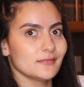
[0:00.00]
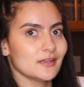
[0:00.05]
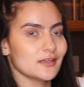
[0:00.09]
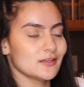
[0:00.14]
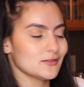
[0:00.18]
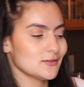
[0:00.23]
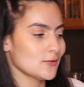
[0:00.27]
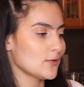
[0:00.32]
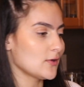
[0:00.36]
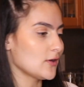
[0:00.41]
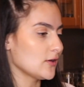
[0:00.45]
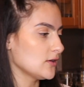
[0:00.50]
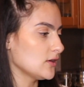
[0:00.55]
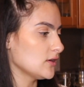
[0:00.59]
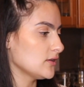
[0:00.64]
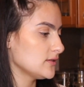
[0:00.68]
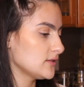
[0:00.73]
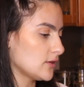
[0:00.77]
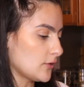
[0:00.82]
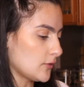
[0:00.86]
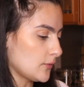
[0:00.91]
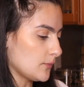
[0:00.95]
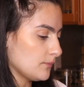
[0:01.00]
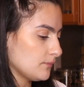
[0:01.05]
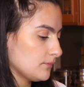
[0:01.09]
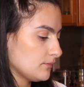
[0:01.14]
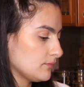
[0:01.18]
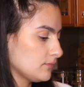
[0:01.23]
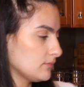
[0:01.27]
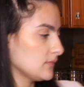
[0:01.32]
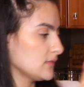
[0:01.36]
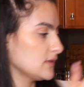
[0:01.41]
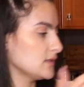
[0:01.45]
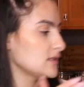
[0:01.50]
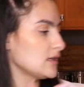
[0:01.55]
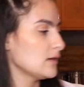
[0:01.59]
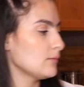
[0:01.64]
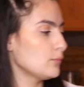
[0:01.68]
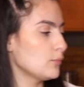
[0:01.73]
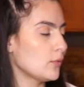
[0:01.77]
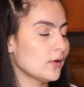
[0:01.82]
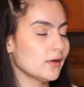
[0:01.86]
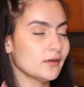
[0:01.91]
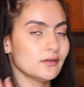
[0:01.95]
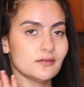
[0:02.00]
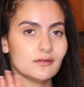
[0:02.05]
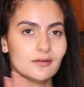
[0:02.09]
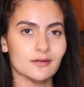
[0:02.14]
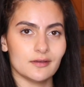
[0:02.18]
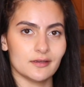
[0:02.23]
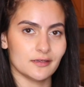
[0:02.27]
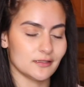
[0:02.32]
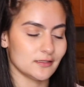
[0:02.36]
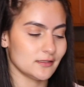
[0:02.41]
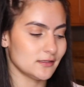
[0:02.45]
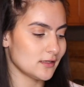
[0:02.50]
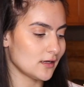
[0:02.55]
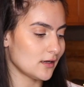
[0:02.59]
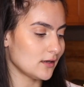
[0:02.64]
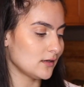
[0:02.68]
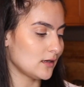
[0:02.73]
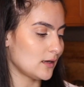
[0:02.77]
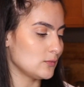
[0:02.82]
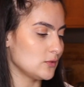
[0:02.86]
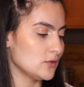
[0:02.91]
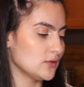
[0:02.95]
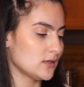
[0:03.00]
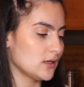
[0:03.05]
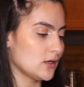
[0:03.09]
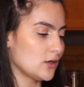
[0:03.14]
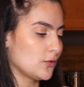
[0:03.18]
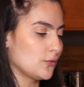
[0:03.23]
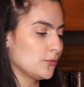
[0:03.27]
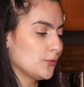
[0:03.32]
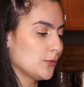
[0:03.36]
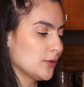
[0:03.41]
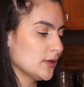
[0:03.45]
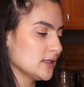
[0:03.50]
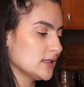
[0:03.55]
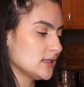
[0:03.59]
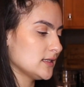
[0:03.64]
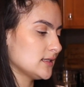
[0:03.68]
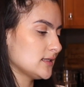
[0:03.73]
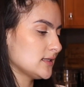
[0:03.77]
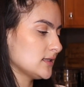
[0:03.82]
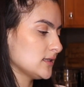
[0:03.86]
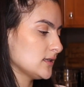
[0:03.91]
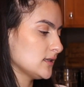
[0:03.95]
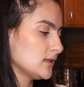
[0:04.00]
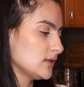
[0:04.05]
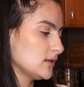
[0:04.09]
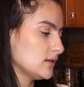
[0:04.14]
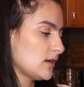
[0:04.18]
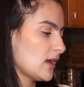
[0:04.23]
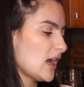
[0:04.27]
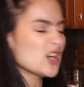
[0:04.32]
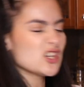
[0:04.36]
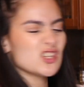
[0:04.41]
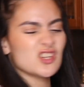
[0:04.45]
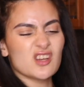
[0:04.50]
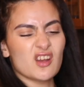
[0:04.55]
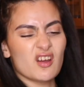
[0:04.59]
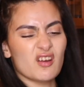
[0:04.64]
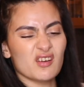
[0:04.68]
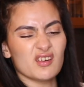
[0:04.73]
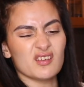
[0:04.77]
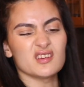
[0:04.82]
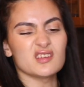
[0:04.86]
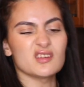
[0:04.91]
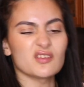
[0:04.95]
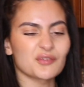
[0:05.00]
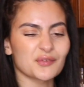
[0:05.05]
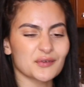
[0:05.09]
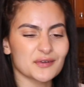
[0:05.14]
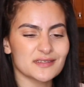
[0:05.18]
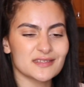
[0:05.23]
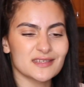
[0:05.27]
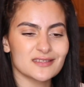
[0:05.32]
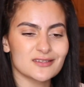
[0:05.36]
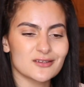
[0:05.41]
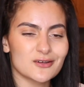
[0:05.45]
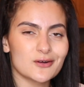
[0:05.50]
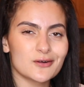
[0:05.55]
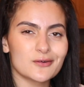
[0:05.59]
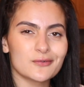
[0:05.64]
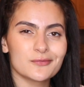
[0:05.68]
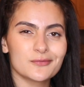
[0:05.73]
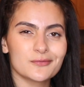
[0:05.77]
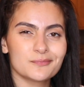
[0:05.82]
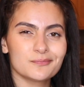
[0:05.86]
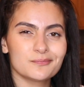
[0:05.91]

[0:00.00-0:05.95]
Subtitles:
So good. So step one done. I'm just gonna rinse. Actually, no, I don't need to rinse these off.